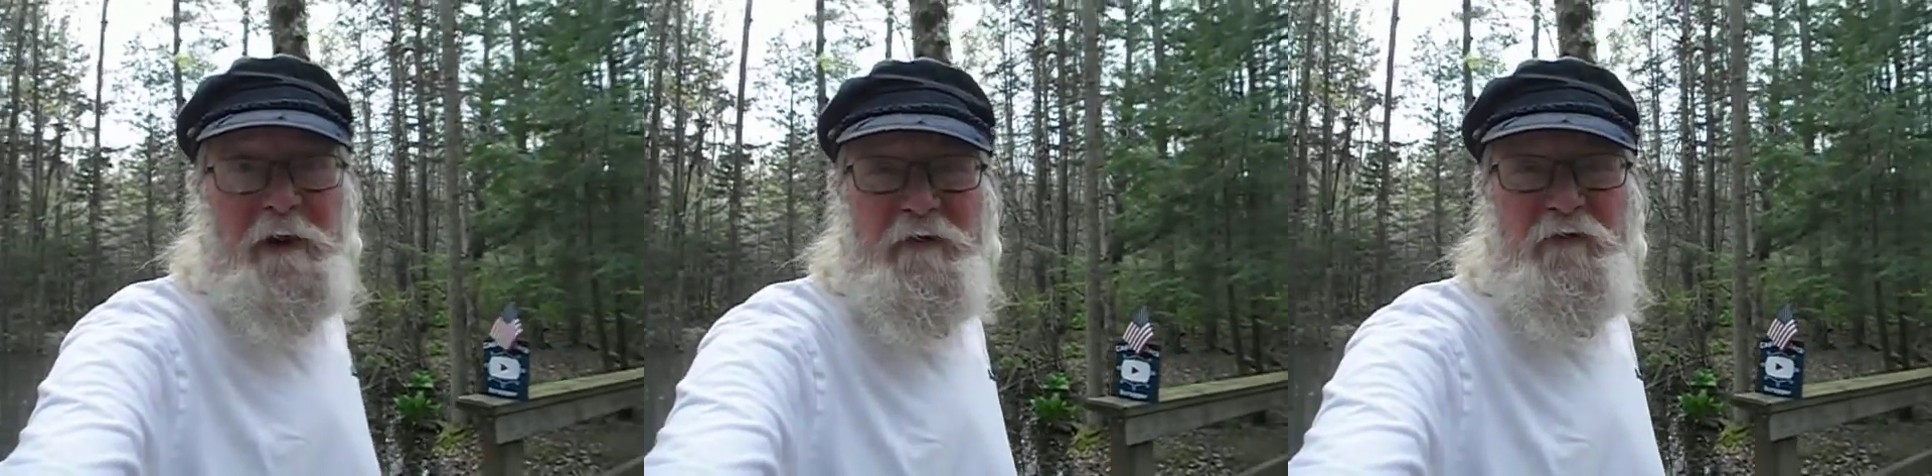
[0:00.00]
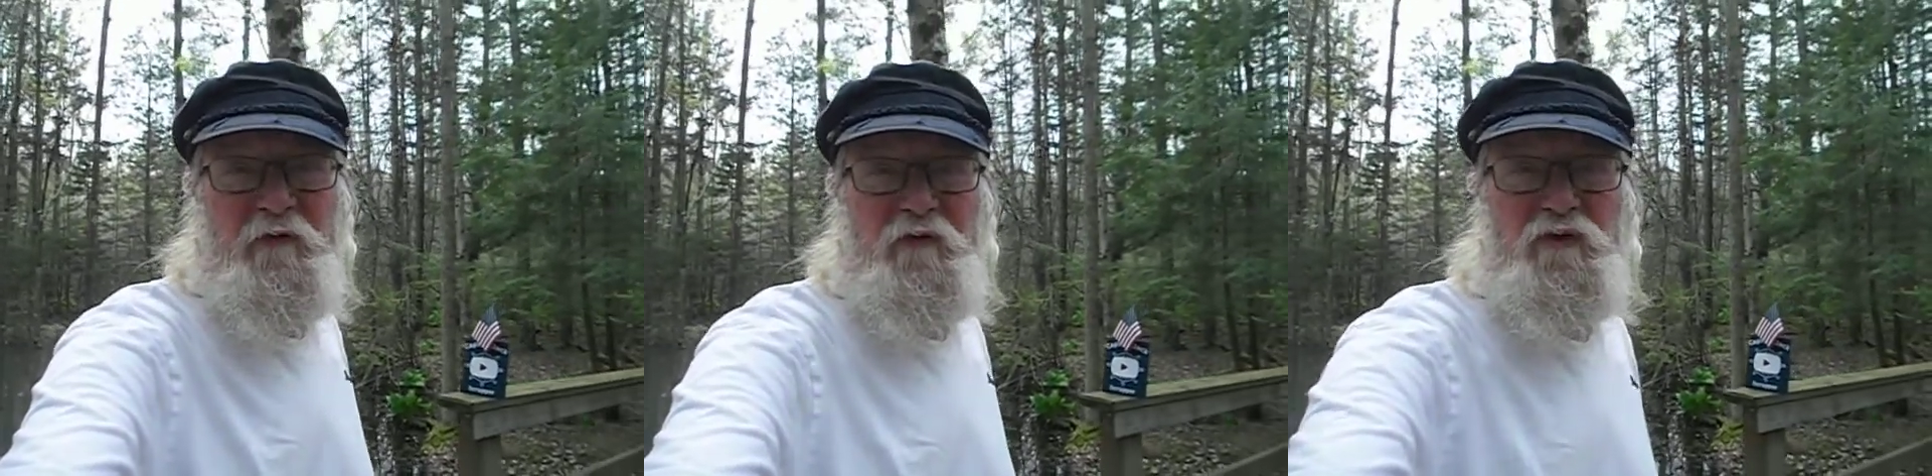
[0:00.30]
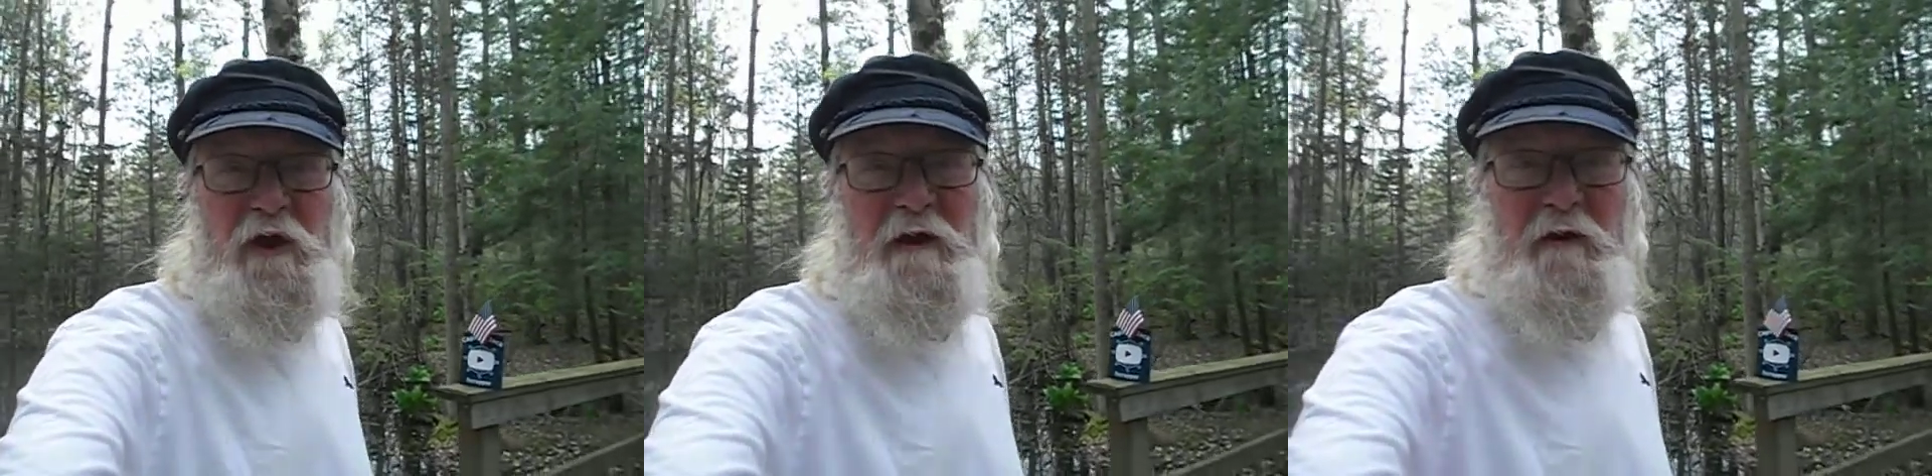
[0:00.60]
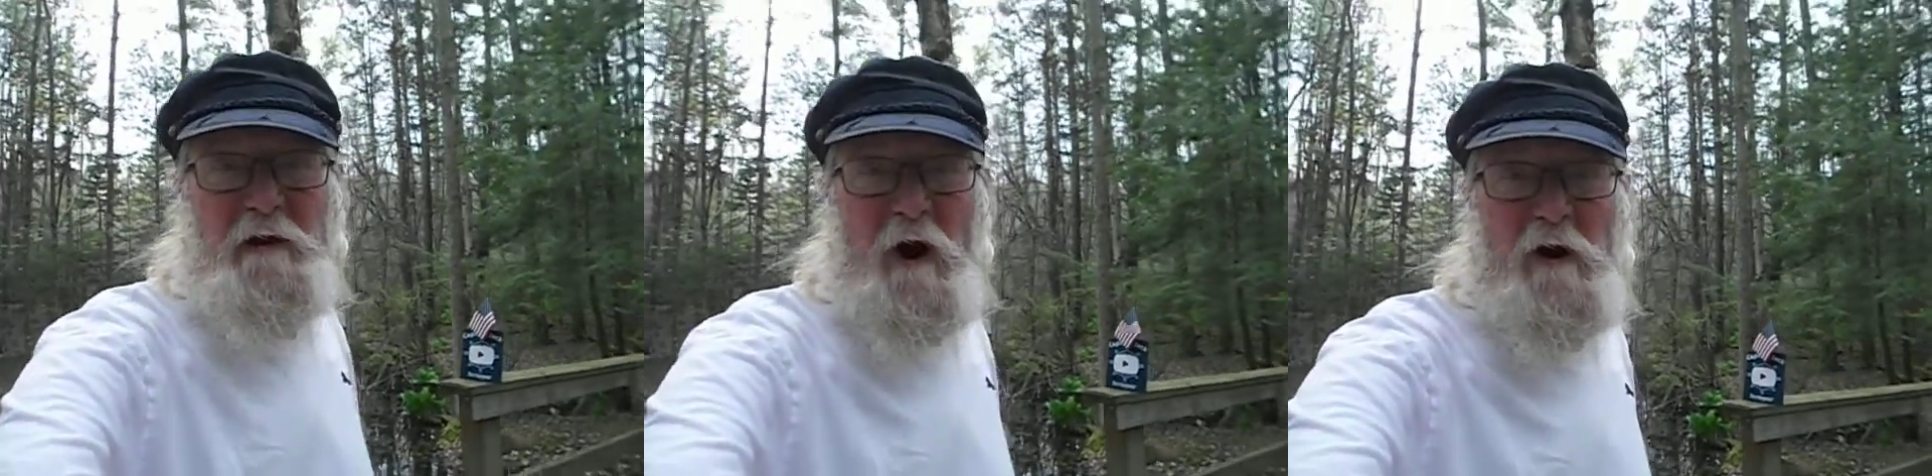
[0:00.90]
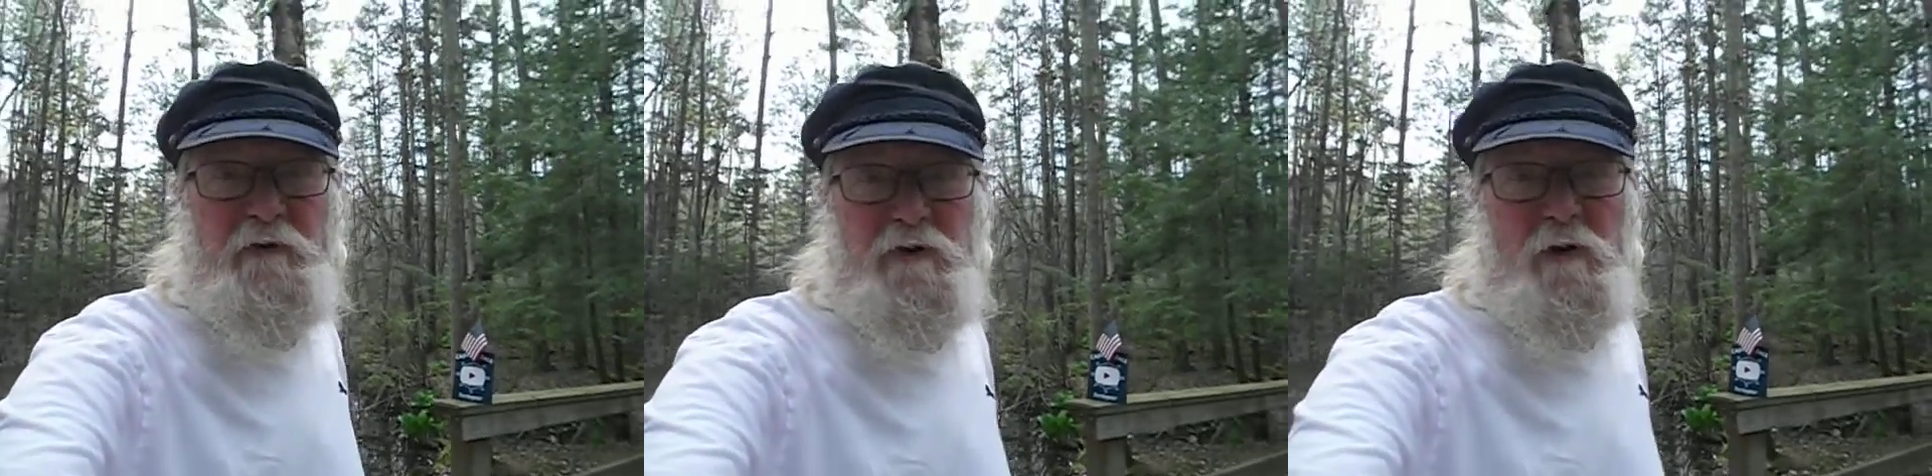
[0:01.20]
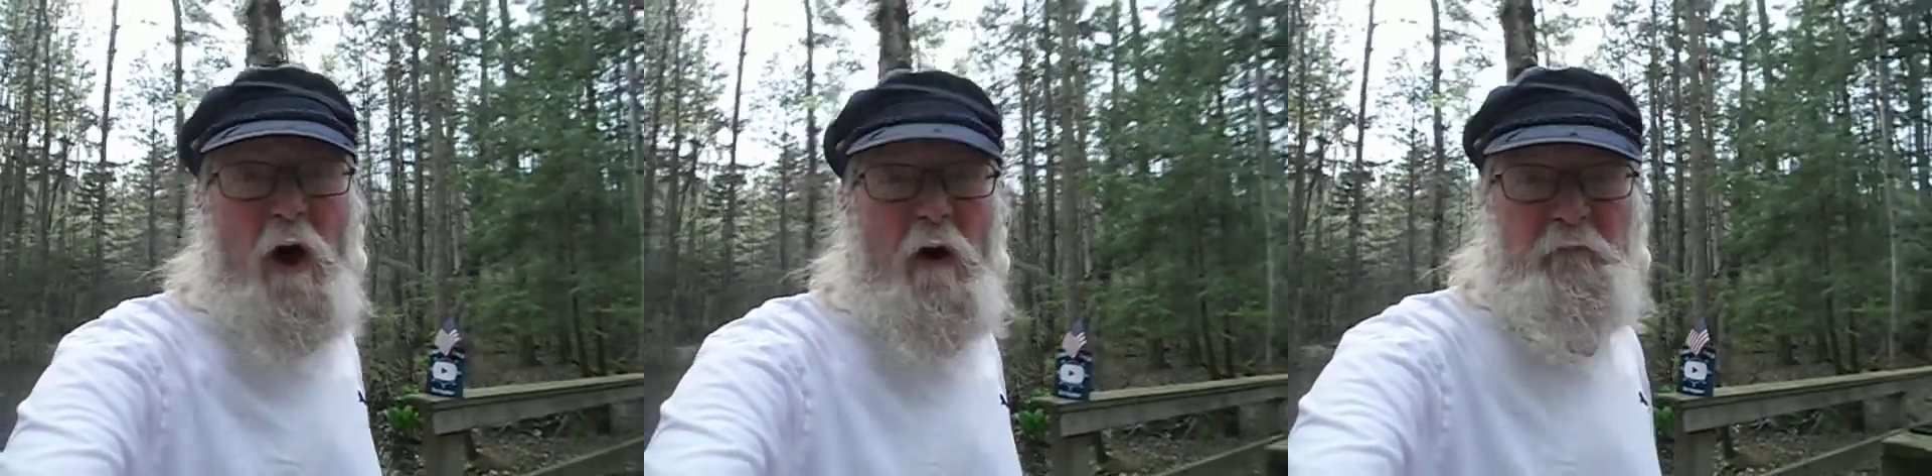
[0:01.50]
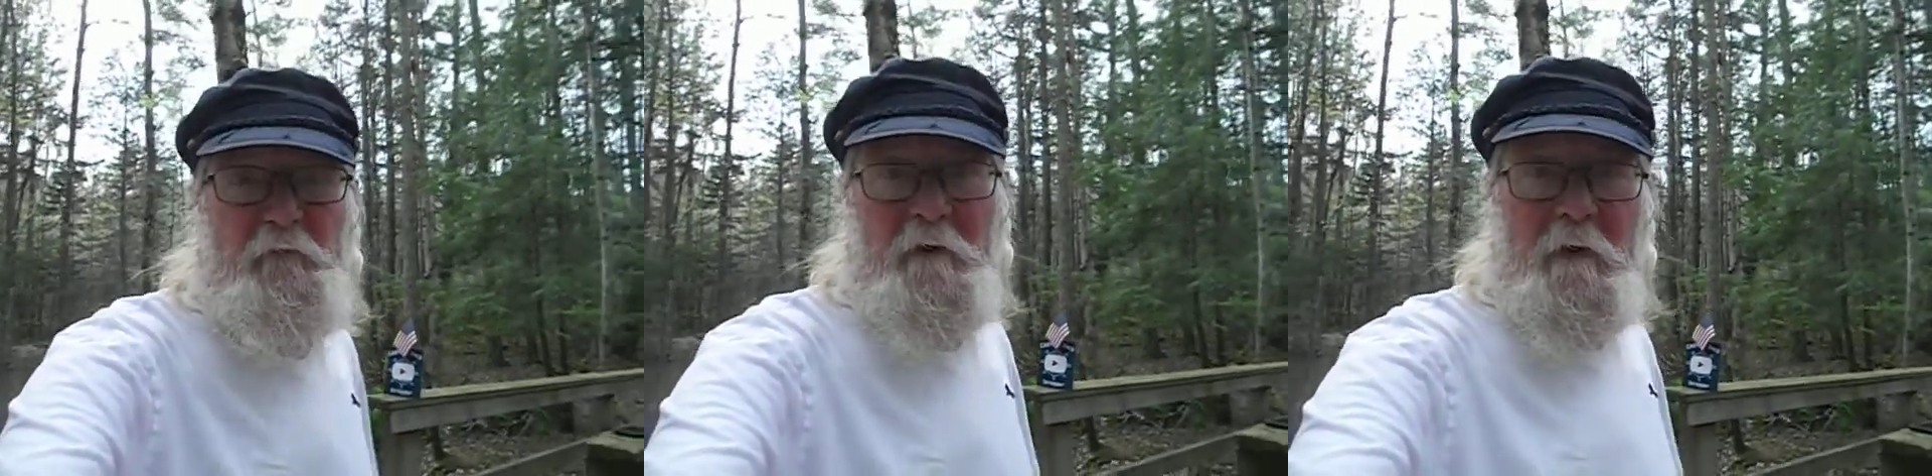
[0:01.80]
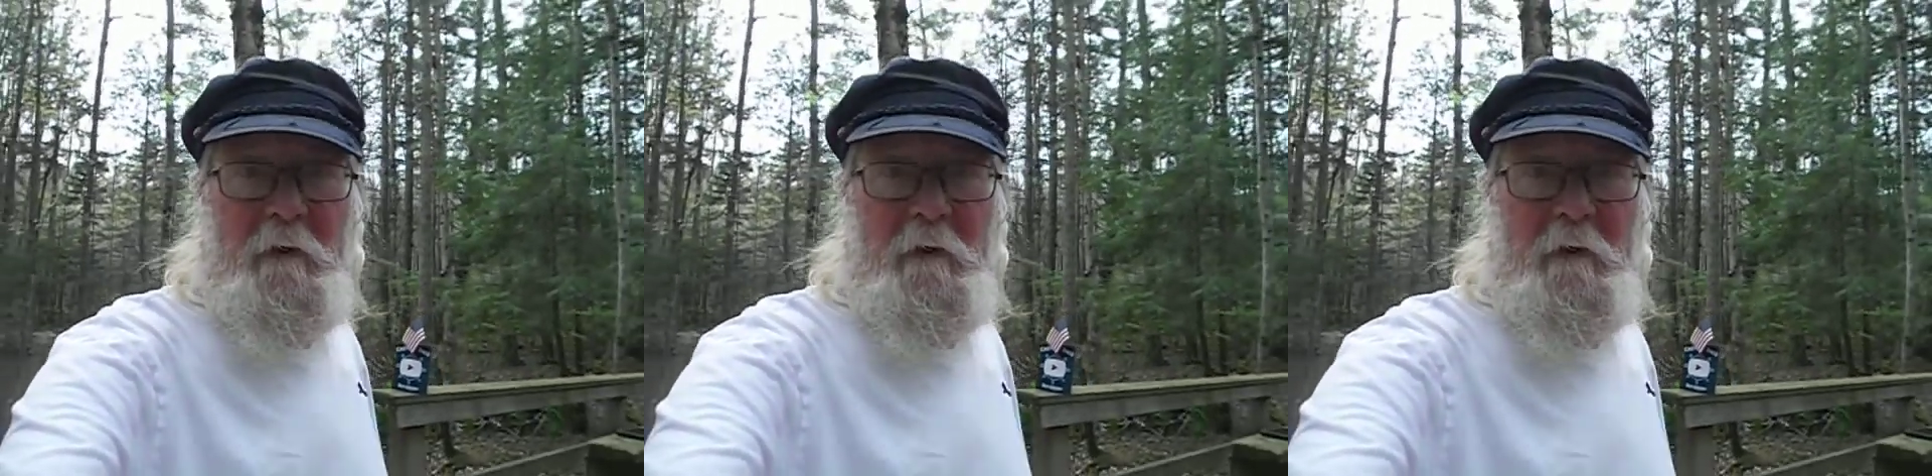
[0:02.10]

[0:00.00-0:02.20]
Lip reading: He's stealing our stuff.